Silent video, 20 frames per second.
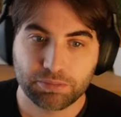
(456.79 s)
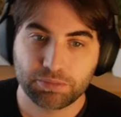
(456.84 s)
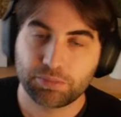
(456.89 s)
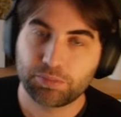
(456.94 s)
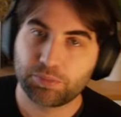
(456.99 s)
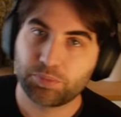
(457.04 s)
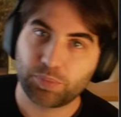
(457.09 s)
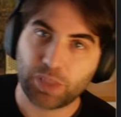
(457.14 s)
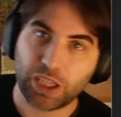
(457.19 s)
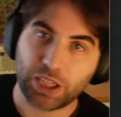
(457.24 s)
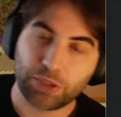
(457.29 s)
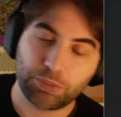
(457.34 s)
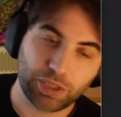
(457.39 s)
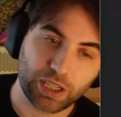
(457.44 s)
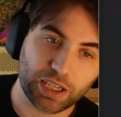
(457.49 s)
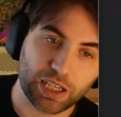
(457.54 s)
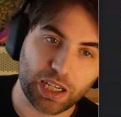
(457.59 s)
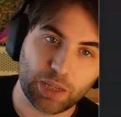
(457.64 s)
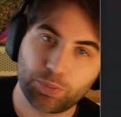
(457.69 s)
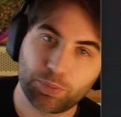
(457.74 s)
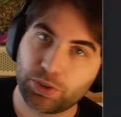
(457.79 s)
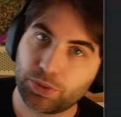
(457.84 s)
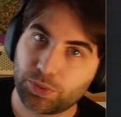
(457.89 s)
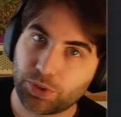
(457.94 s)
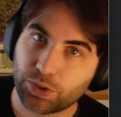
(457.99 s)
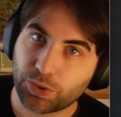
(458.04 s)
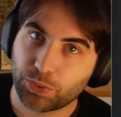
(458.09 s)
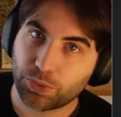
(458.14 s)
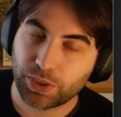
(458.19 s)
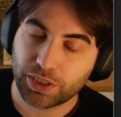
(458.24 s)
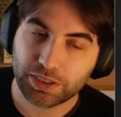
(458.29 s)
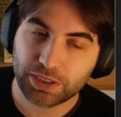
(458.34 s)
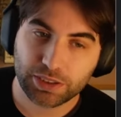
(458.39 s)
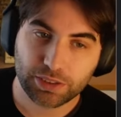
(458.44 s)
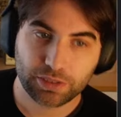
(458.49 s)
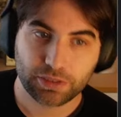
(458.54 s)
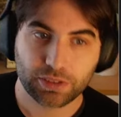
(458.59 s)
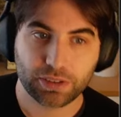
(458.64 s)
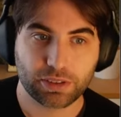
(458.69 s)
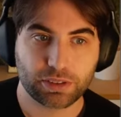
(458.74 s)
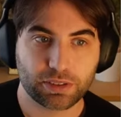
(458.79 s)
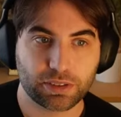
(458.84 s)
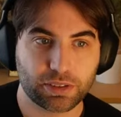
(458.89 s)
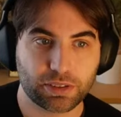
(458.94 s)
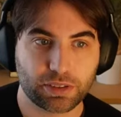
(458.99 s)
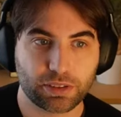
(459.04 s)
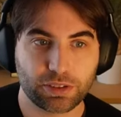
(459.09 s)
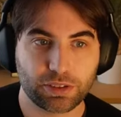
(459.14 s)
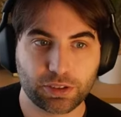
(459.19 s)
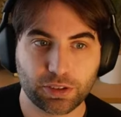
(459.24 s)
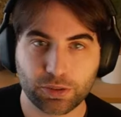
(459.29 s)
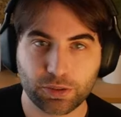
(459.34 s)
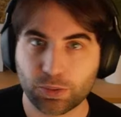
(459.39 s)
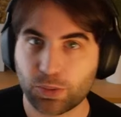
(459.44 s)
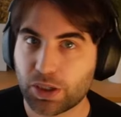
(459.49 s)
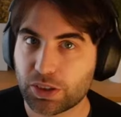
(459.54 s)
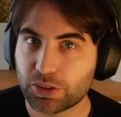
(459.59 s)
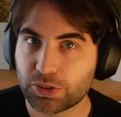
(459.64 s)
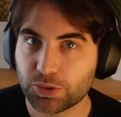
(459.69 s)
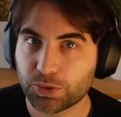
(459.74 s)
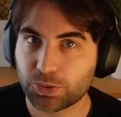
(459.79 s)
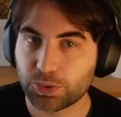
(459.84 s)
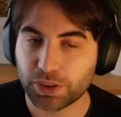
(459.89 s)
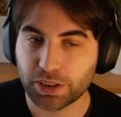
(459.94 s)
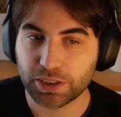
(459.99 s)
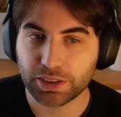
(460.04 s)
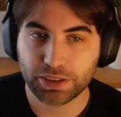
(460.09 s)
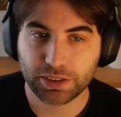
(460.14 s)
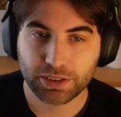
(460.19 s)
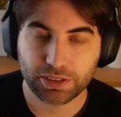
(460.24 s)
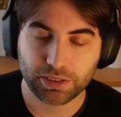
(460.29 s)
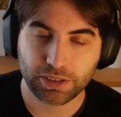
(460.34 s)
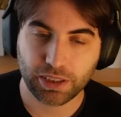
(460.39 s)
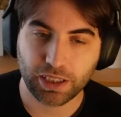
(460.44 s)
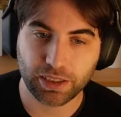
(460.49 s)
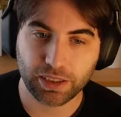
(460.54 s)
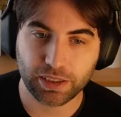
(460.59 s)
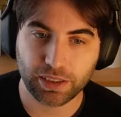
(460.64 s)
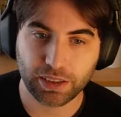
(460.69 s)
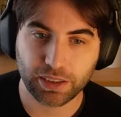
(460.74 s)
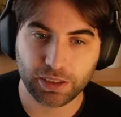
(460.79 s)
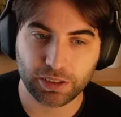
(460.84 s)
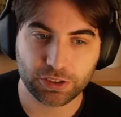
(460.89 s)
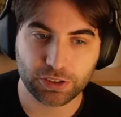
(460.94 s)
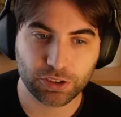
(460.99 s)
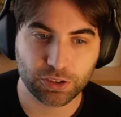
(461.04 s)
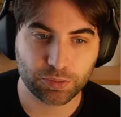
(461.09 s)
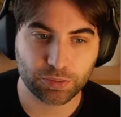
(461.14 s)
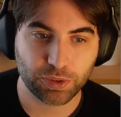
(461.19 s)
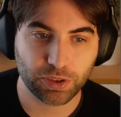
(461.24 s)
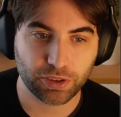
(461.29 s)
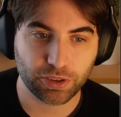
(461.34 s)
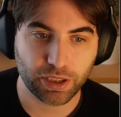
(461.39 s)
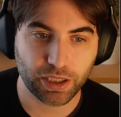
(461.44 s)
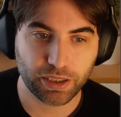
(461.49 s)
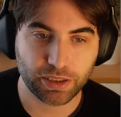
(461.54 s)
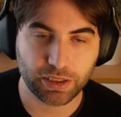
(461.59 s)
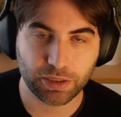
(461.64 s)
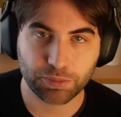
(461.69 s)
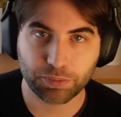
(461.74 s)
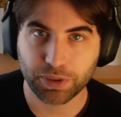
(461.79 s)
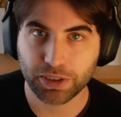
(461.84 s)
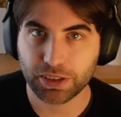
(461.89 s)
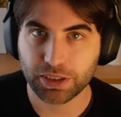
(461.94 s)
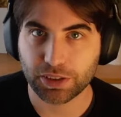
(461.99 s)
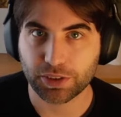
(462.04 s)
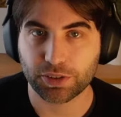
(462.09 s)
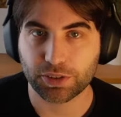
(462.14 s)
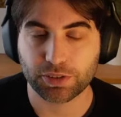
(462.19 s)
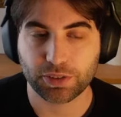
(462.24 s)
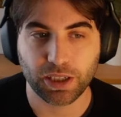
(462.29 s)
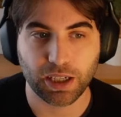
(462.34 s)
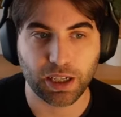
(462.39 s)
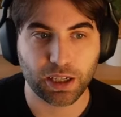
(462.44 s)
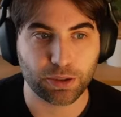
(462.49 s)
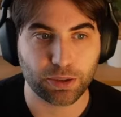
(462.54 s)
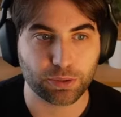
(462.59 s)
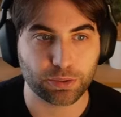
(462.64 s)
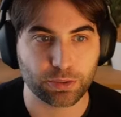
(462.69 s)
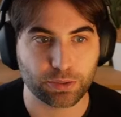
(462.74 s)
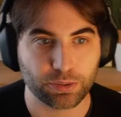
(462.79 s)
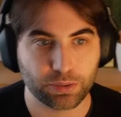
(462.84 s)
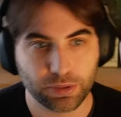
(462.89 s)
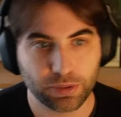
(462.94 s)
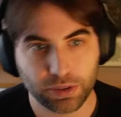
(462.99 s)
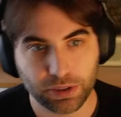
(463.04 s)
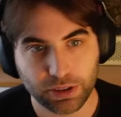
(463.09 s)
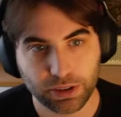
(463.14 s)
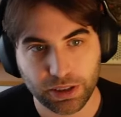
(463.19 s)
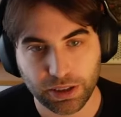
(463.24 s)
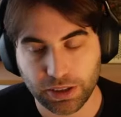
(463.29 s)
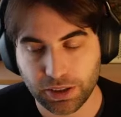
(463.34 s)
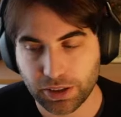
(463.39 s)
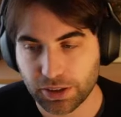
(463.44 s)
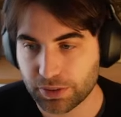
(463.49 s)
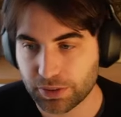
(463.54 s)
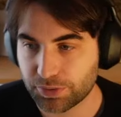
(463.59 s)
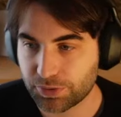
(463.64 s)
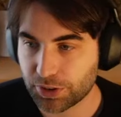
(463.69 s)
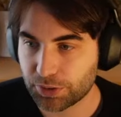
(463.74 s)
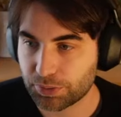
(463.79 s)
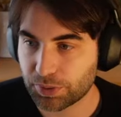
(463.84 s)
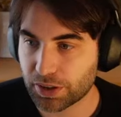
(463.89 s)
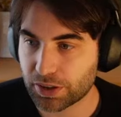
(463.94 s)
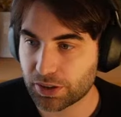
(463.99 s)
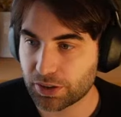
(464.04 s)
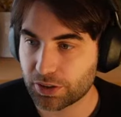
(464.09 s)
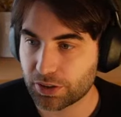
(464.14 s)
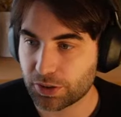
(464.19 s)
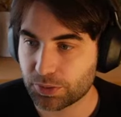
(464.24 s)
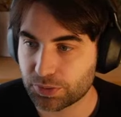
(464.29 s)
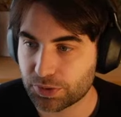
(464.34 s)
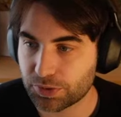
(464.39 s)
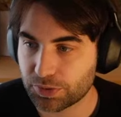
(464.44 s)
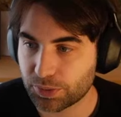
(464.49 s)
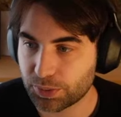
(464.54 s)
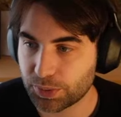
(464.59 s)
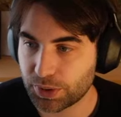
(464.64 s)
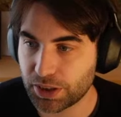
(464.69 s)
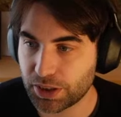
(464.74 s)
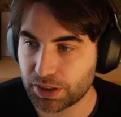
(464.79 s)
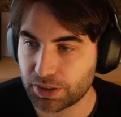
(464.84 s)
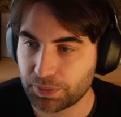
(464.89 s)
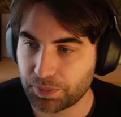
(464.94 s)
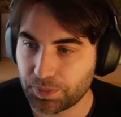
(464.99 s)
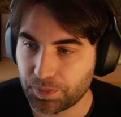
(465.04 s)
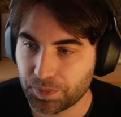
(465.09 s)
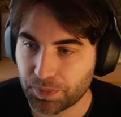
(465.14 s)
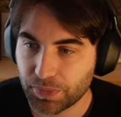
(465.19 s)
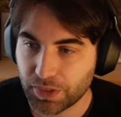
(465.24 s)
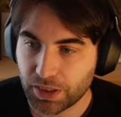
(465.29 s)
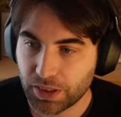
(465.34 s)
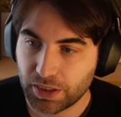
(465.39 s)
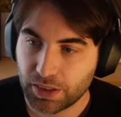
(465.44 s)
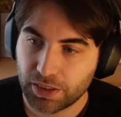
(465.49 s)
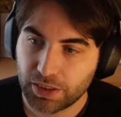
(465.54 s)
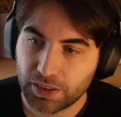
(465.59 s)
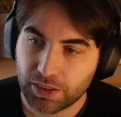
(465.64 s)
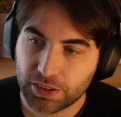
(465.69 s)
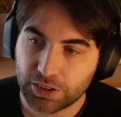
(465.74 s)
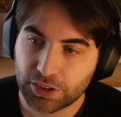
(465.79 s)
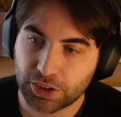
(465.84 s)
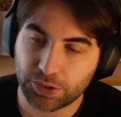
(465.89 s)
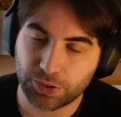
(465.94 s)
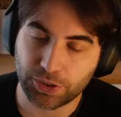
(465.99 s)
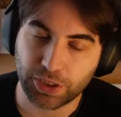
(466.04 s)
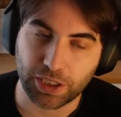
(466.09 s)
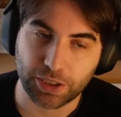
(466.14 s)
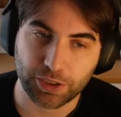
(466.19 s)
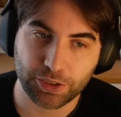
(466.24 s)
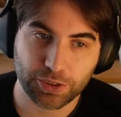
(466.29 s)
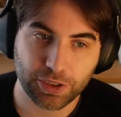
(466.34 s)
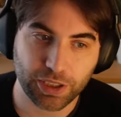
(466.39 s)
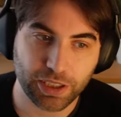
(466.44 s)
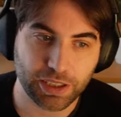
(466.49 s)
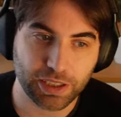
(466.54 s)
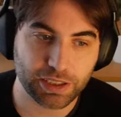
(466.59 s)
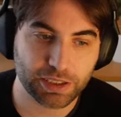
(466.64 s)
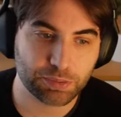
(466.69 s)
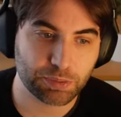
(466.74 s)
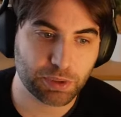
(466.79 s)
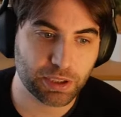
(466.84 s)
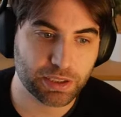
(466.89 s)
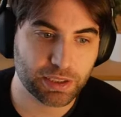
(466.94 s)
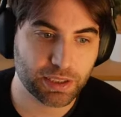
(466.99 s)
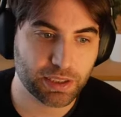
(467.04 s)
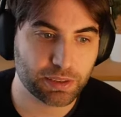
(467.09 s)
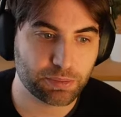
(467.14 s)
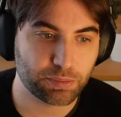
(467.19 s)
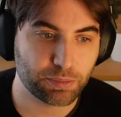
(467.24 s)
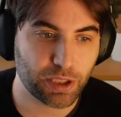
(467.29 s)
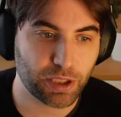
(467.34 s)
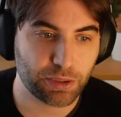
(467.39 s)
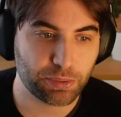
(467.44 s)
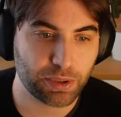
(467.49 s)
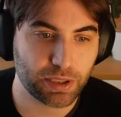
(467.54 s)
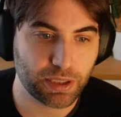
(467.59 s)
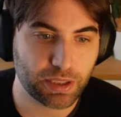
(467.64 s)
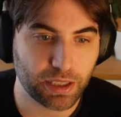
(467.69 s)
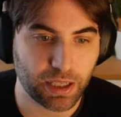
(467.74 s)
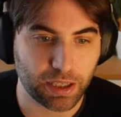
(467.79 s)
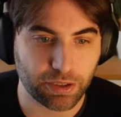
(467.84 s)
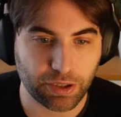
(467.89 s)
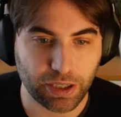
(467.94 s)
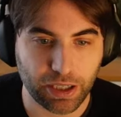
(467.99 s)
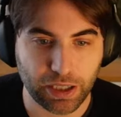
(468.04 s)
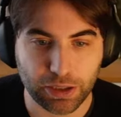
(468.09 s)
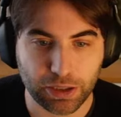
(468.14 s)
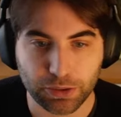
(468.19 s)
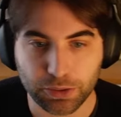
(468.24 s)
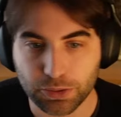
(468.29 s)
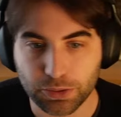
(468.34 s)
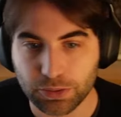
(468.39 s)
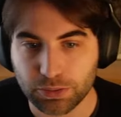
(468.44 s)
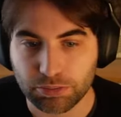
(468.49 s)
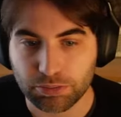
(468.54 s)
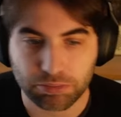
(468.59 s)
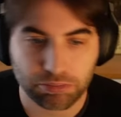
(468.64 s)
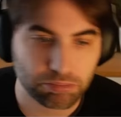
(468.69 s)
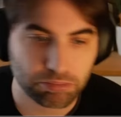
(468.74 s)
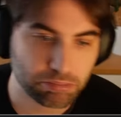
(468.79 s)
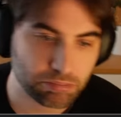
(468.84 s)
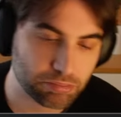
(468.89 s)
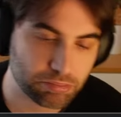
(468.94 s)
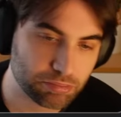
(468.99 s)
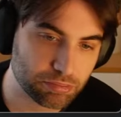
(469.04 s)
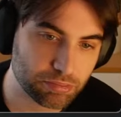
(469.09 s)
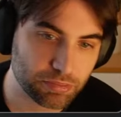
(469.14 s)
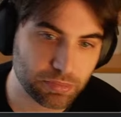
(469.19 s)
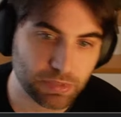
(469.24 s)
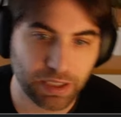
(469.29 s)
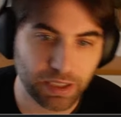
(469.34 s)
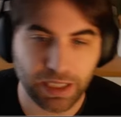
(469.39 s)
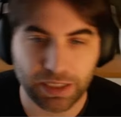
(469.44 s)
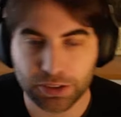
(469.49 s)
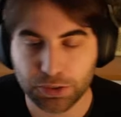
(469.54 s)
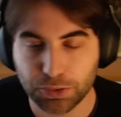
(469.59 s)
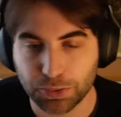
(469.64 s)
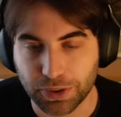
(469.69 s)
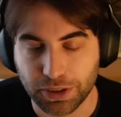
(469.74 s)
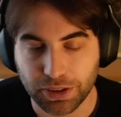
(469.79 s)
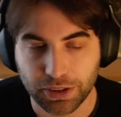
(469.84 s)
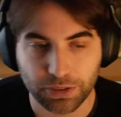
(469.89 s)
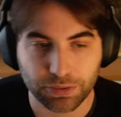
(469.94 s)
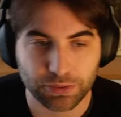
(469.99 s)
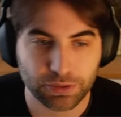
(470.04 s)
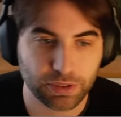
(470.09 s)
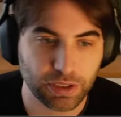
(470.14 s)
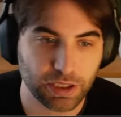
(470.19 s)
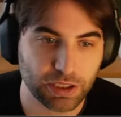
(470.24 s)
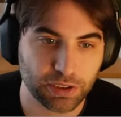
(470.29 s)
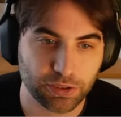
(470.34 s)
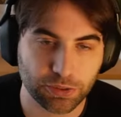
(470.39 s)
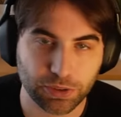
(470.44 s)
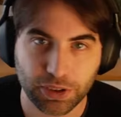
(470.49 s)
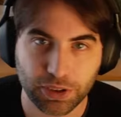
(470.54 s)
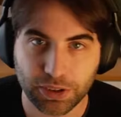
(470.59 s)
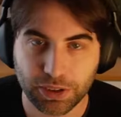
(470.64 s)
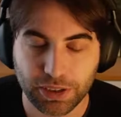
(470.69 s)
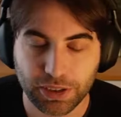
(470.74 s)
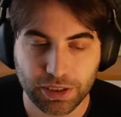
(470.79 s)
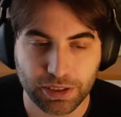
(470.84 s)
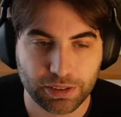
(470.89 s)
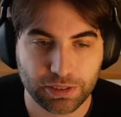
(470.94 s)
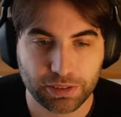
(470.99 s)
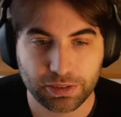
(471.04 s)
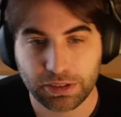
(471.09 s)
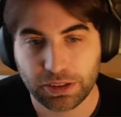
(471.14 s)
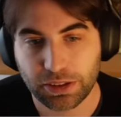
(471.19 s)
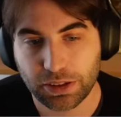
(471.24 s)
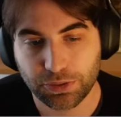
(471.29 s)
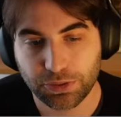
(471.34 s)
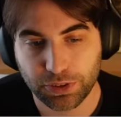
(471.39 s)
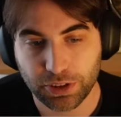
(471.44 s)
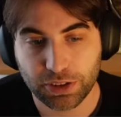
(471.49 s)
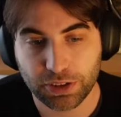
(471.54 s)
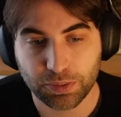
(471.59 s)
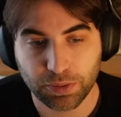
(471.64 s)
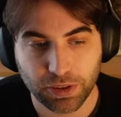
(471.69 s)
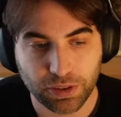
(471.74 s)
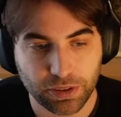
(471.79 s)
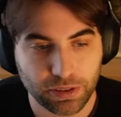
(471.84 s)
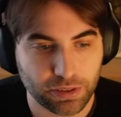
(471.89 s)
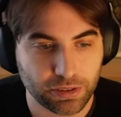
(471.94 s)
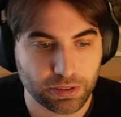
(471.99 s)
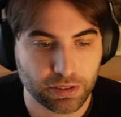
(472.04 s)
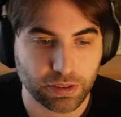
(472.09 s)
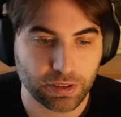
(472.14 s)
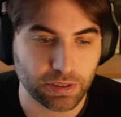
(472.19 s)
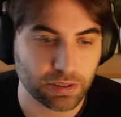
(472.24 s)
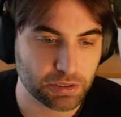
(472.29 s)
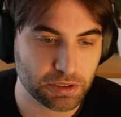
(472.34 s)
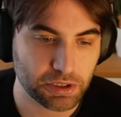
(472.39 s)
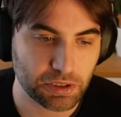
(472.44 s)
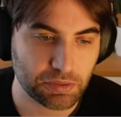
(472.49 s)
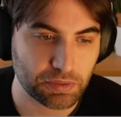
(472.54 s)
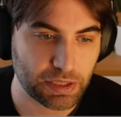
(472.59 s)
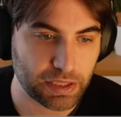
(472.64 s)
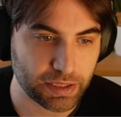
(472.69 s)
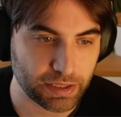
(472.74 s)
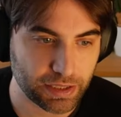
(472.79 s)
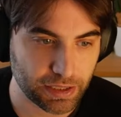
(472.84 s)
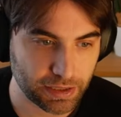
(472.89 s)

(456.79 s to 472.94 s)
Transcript: Maybe a couple more weeks, 1-2 weeks. I think it should be okay, depending on how the feedback comes from here. So yeah, you can expect it maybe around last week of January of this month or something like that.